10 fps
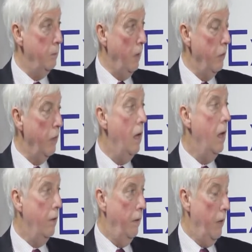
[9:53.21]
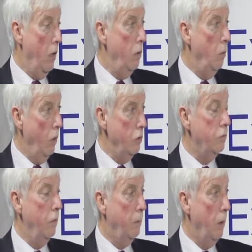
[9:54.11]
month that the owner wants
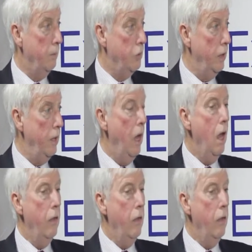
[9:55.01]
for the property.